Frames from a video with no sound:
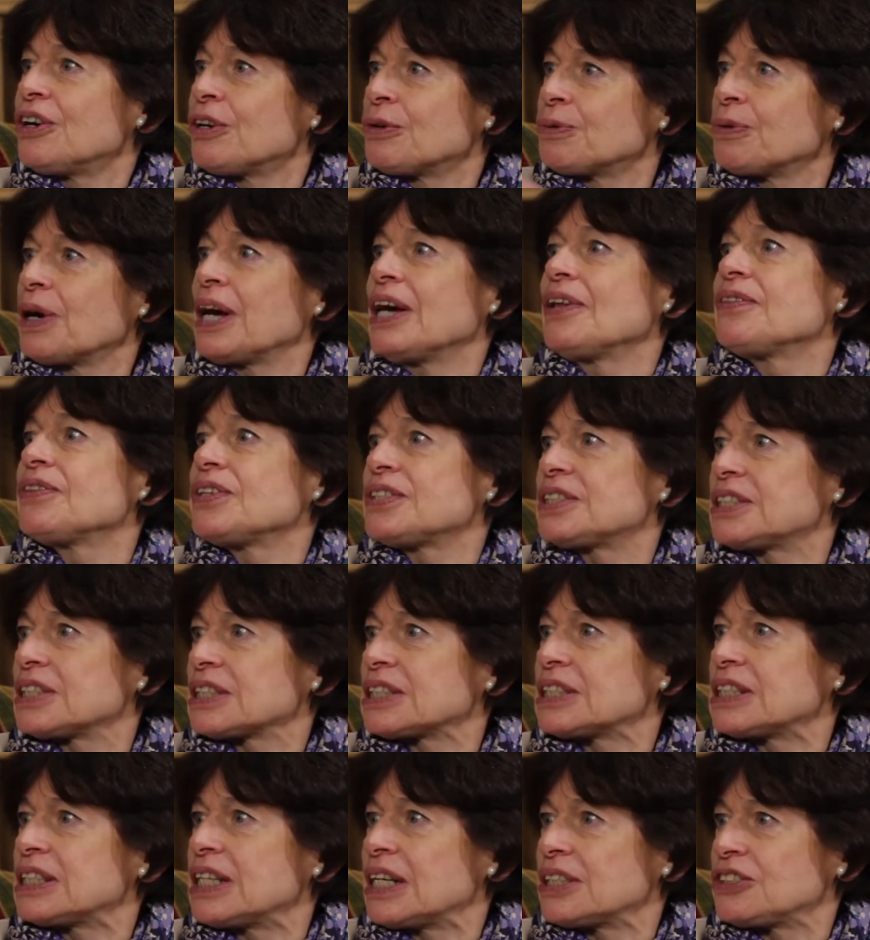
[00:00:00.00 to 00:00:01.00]
around the
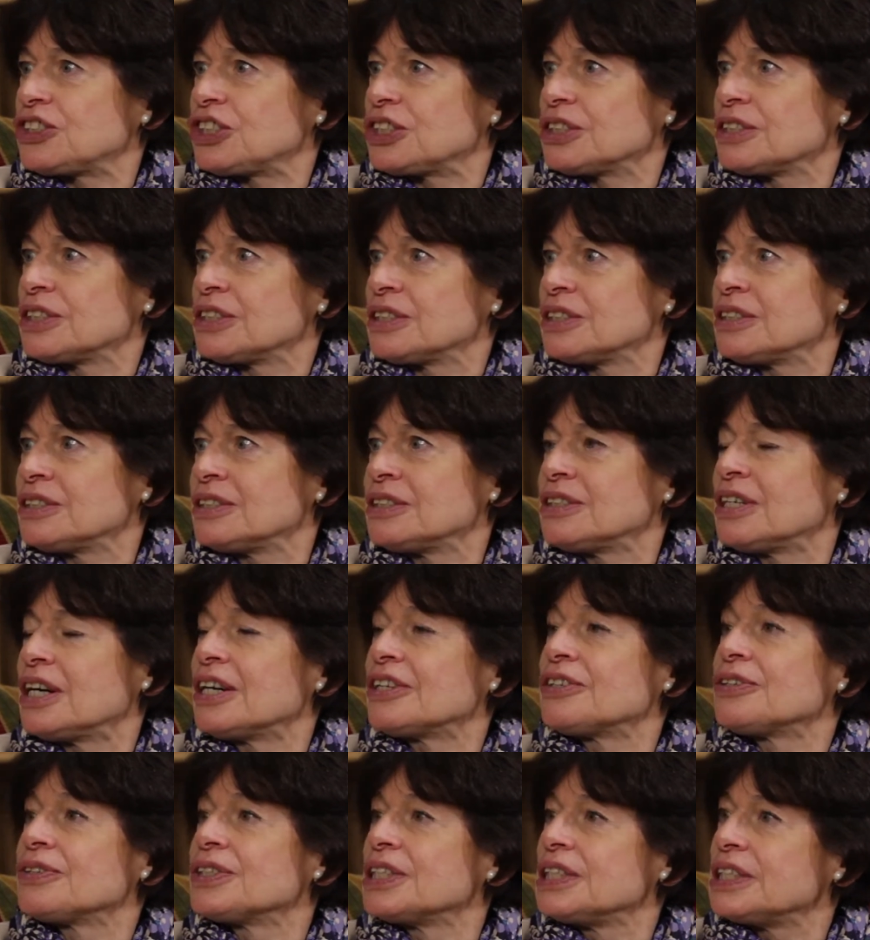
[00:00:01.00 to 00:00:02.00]
succession
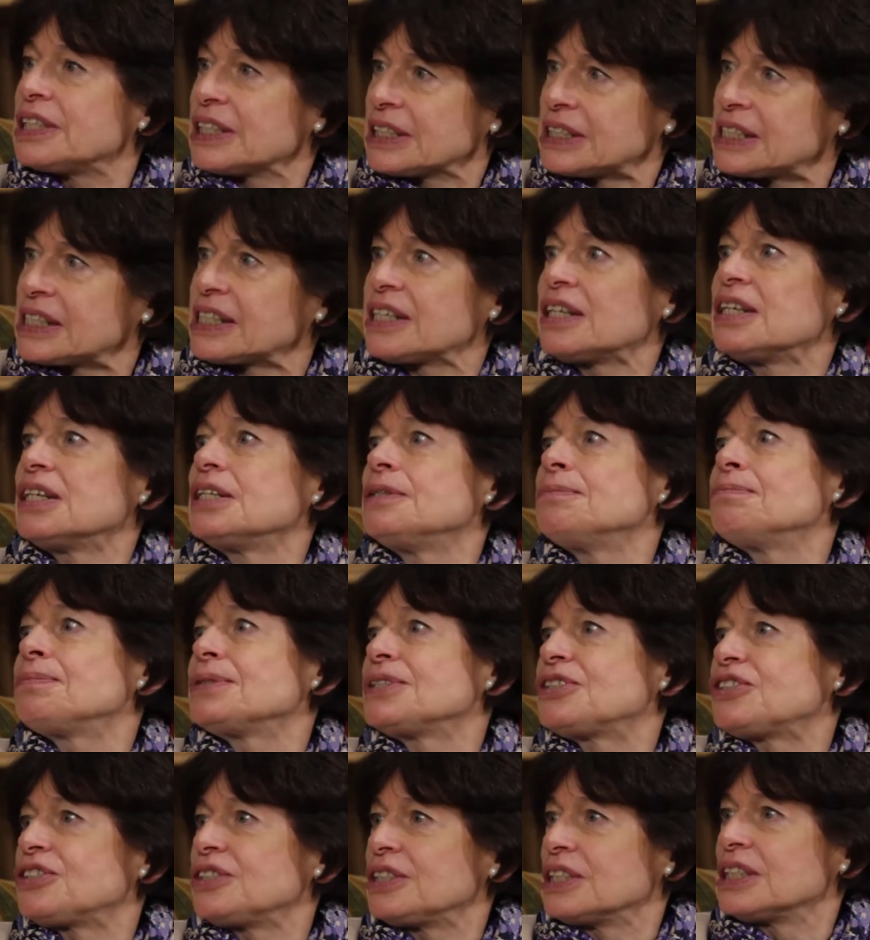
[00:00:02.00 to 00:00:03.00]
not only this time
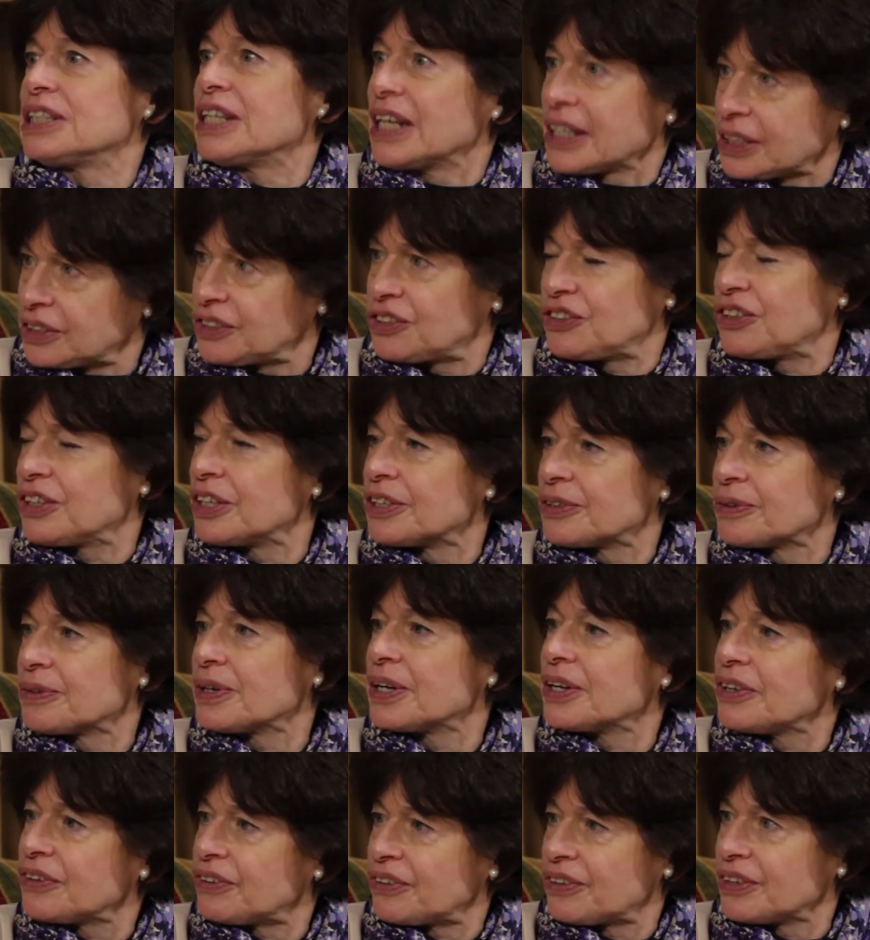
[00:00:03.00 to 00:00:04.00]
but to the next
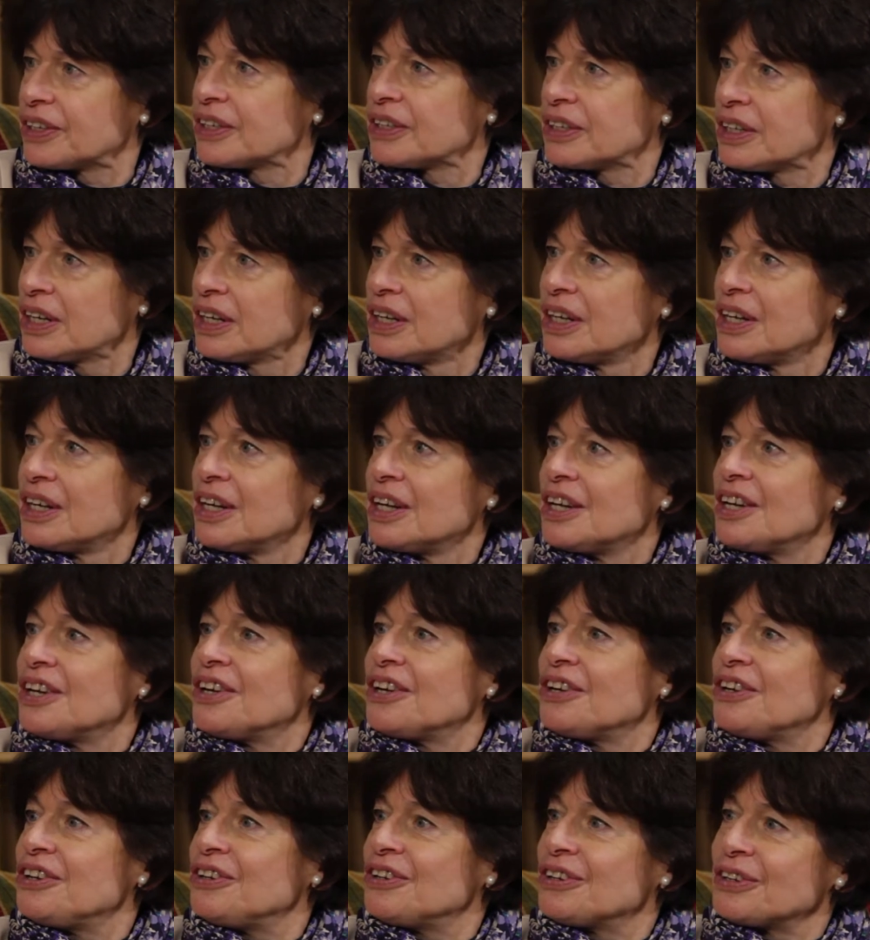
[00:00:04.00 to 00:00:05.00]
generation.
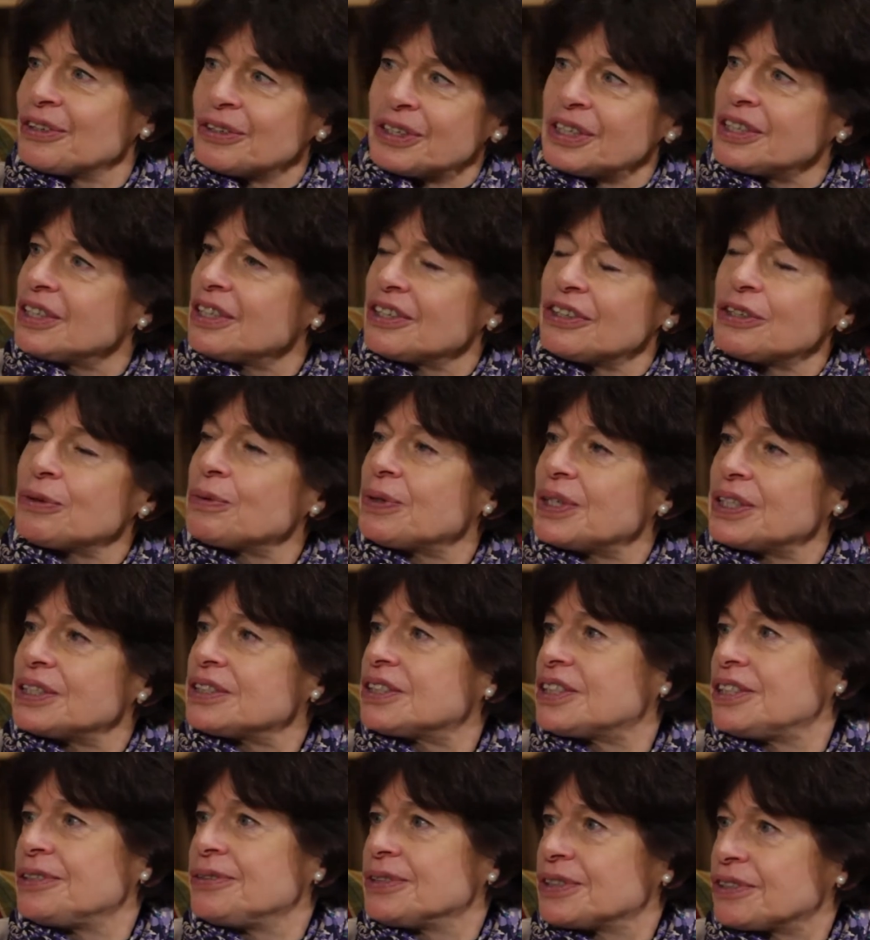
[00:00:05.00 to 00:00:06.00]
You know, in other
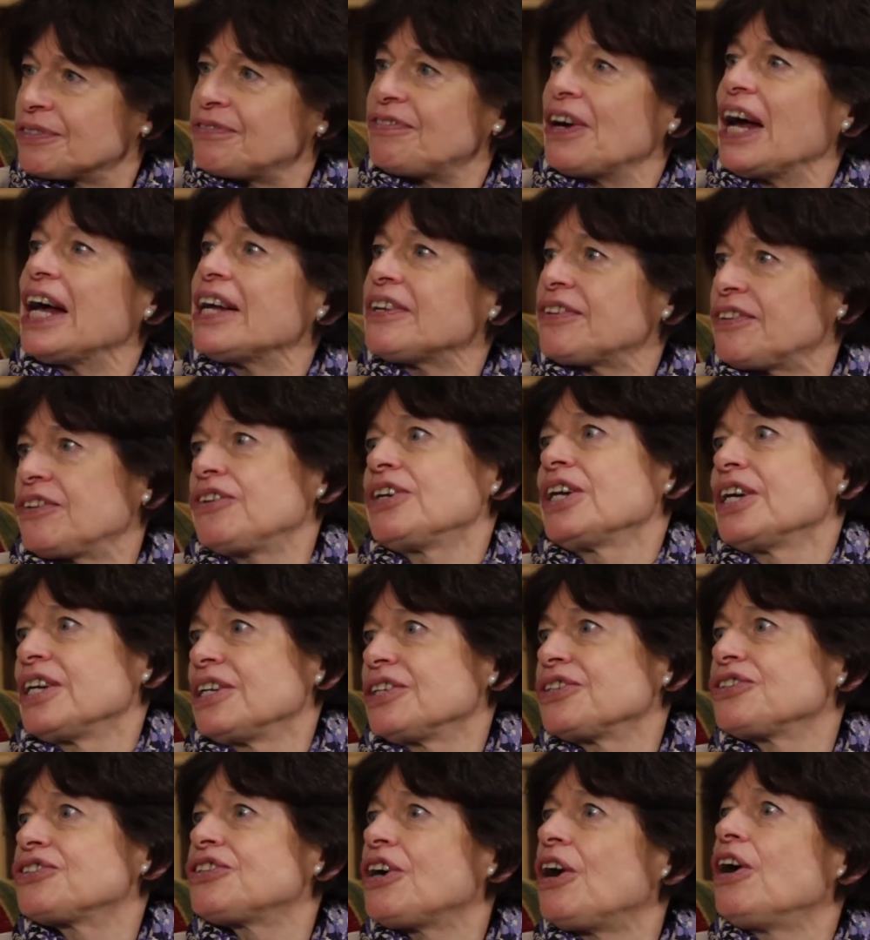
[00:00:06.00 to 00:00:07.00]
ways, he was
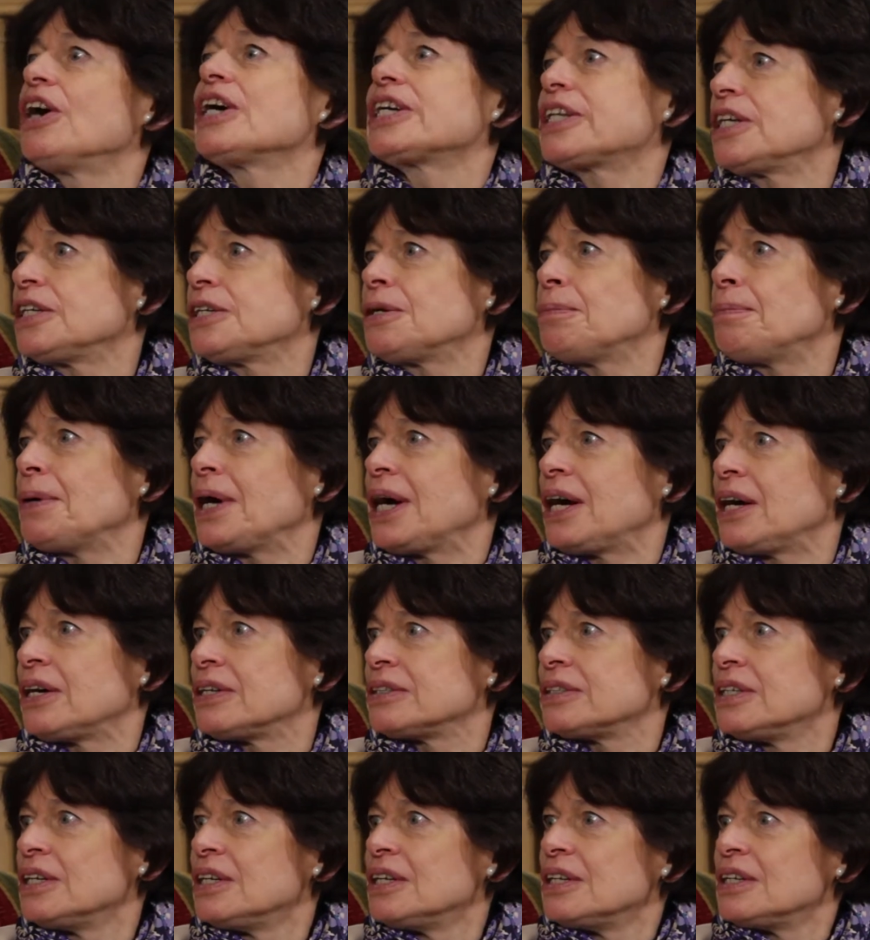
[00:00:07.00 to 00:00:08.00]
fascinating talking
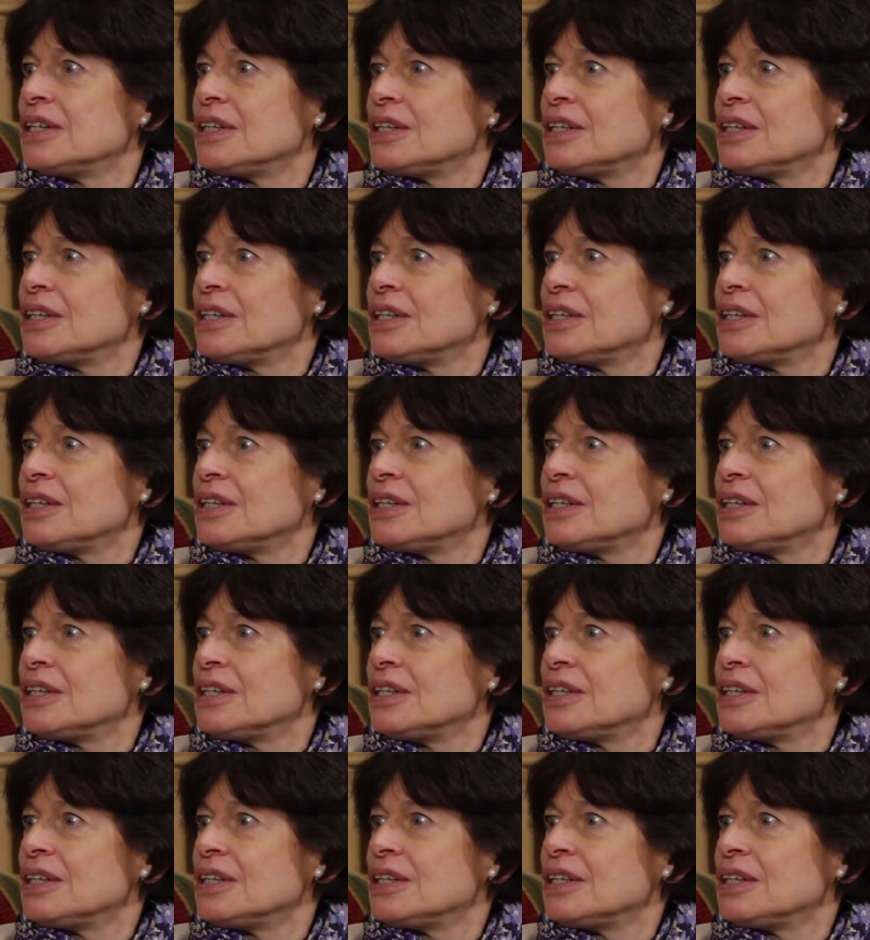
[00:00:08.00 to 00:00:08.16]
about